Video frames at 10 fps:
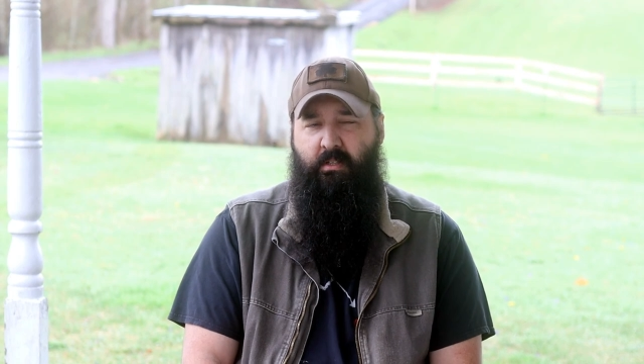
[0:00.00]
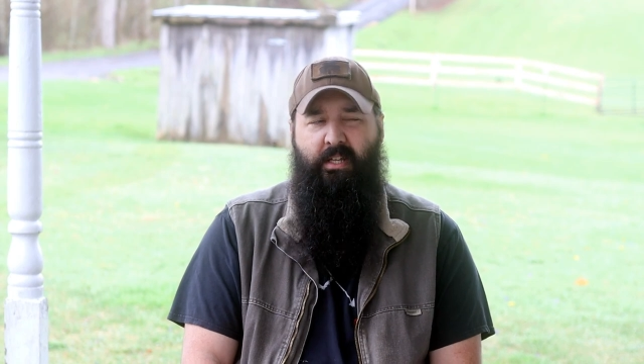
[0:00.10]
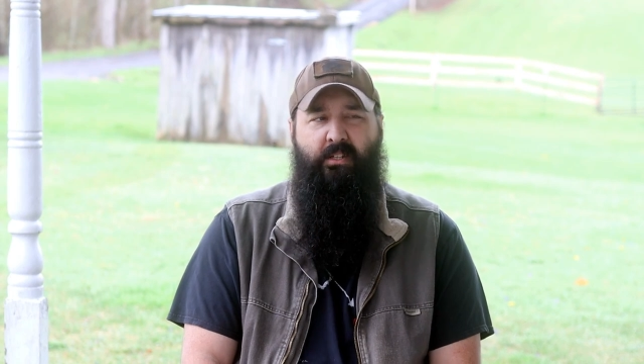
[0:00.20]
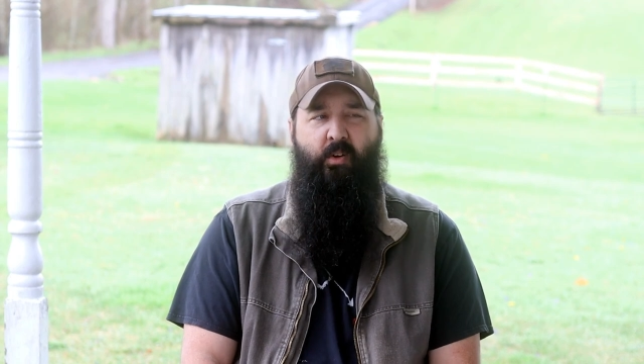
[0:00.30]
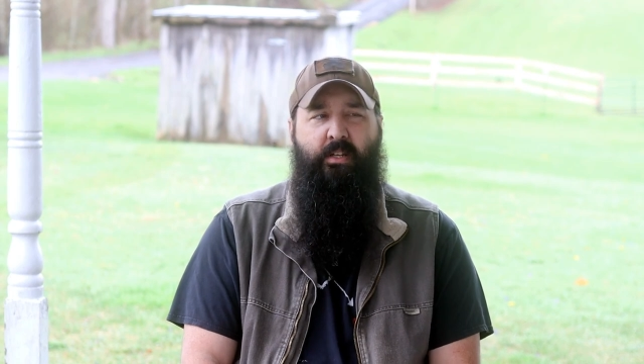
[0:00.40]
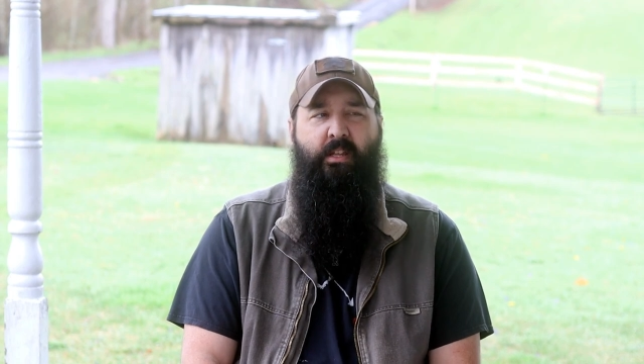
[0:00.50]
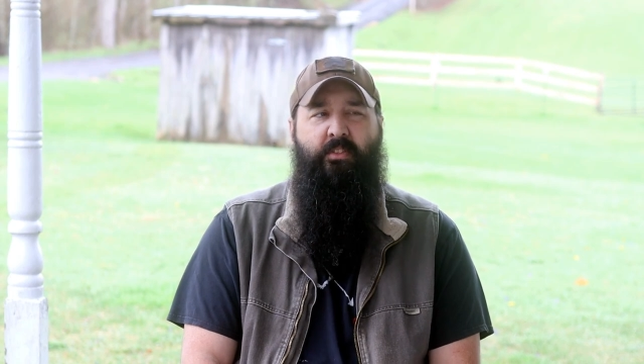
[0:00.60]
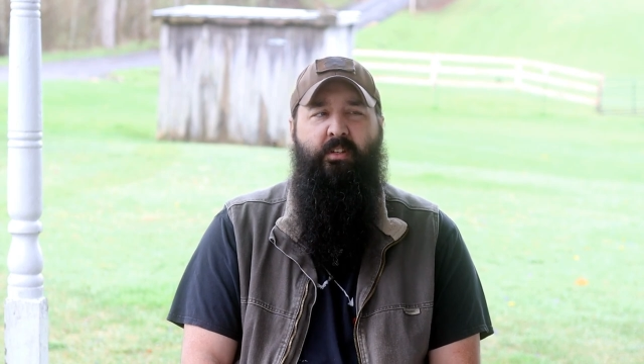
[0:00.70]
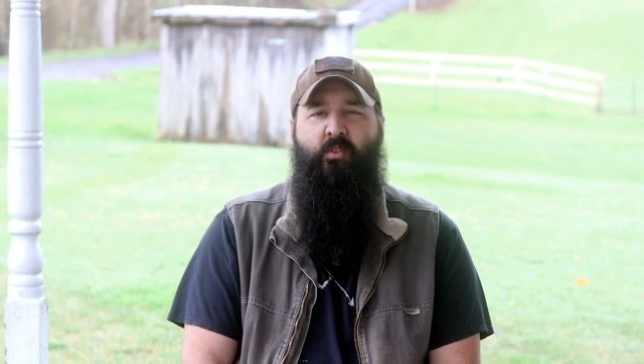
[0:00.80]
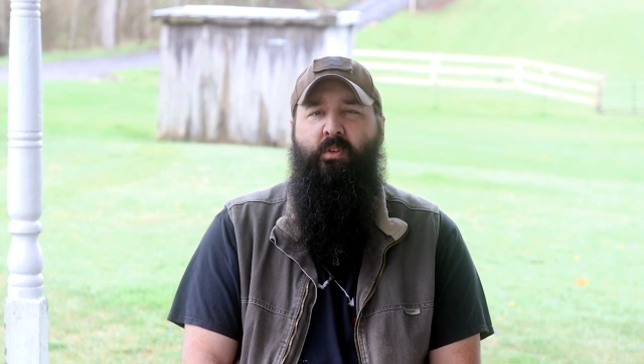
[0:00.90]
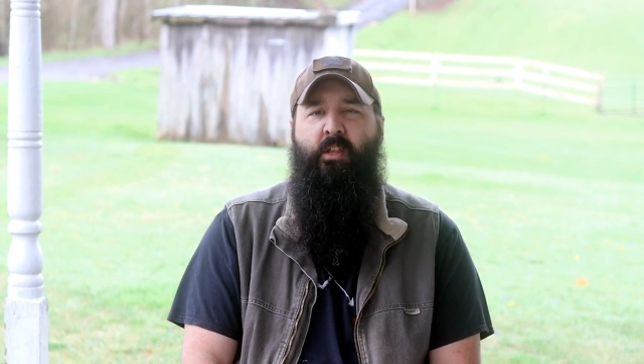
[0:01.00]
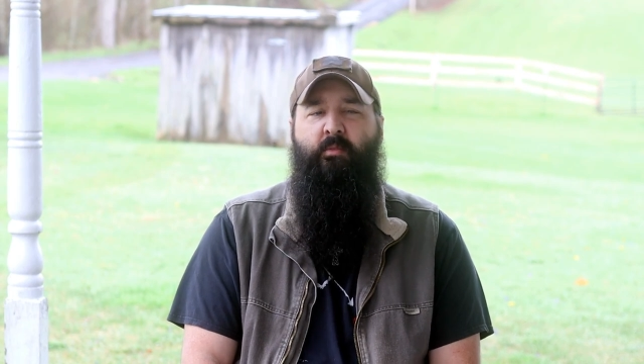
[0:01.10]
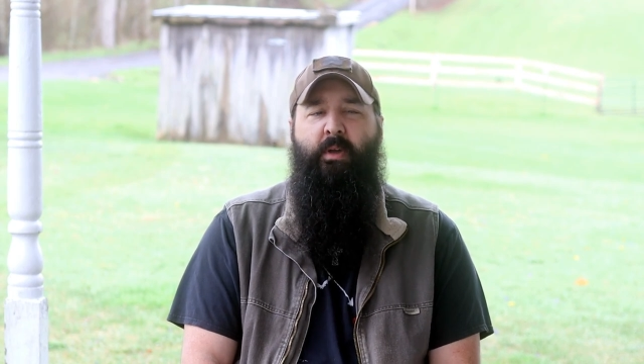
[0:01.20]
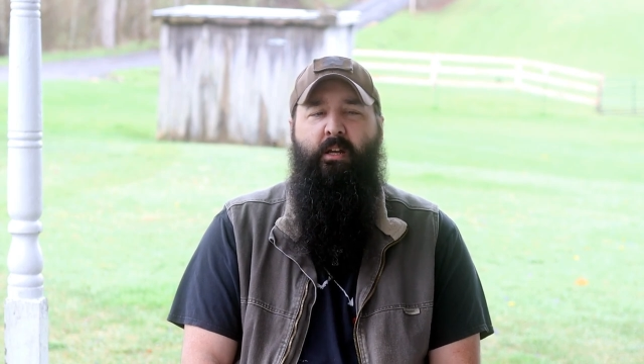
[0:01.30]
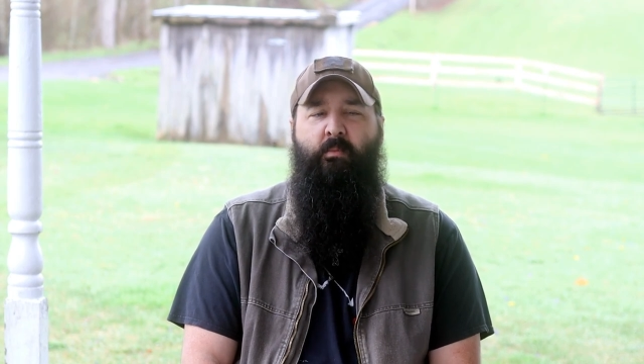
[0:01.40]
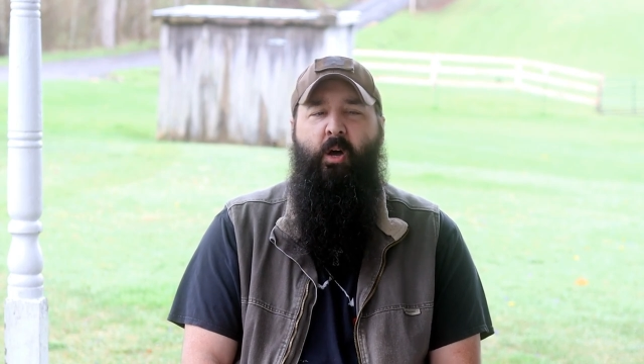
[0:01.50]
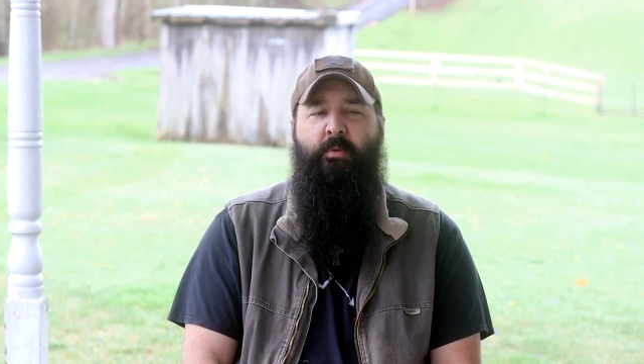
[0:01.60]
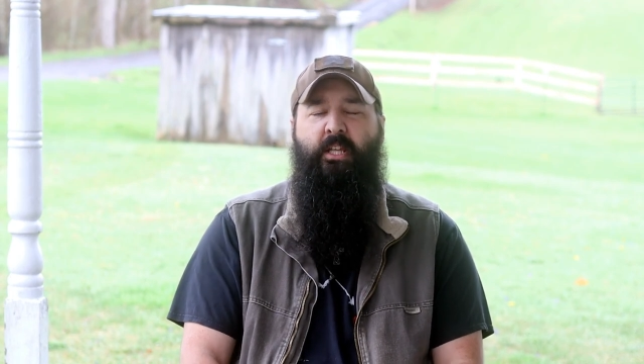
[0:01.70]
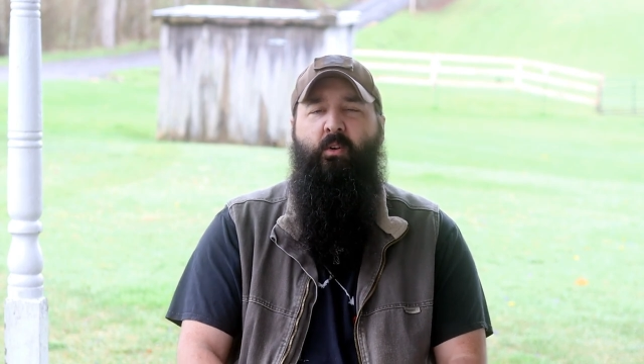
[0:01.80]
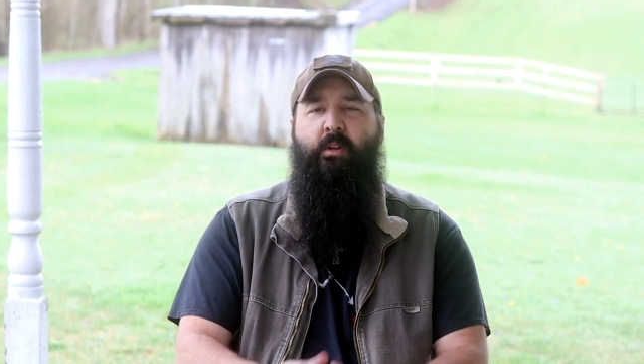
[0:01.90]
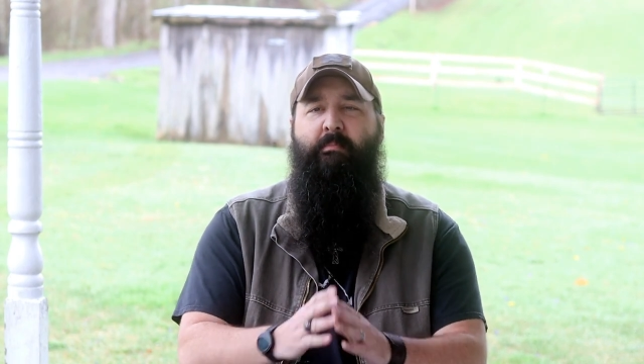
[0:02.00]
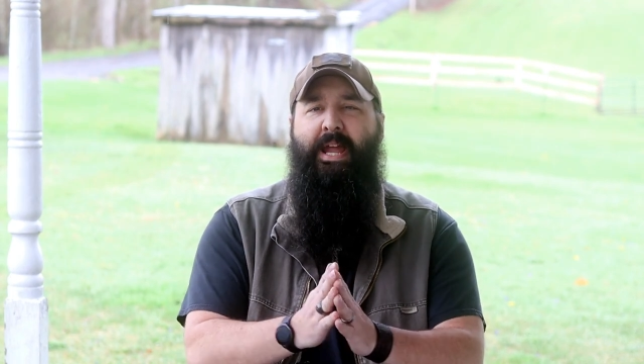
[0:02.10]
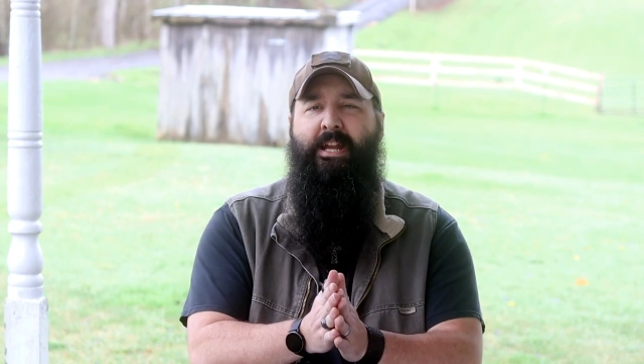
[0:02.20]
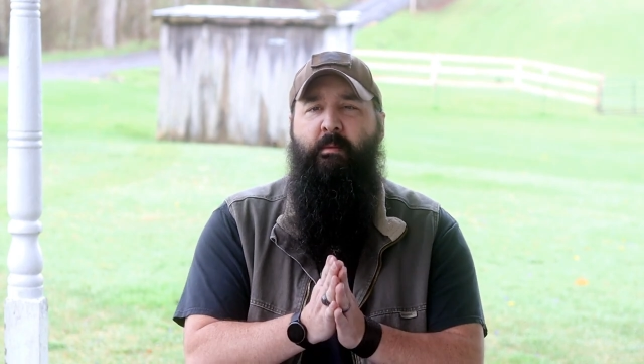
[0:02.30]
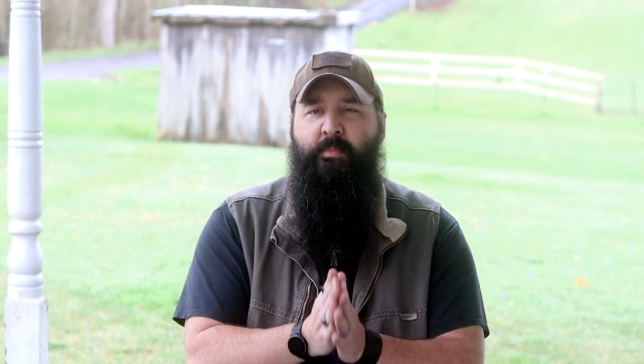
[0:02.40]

They had nothing about them all, but they'd already made